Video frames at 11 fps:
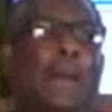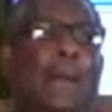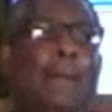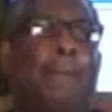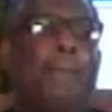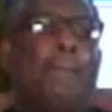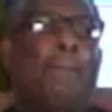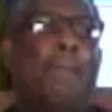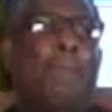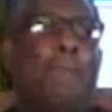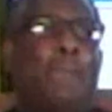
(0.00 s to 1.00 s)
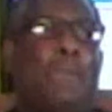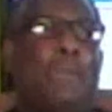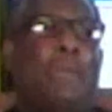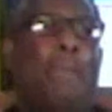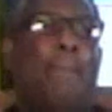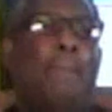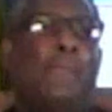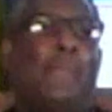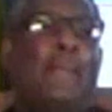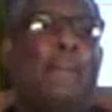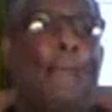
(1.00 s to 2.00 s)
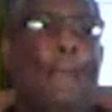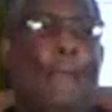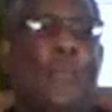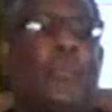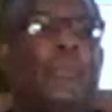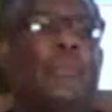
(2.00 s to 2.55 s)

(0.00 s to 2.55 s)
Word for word: So she's looking like a fresh flower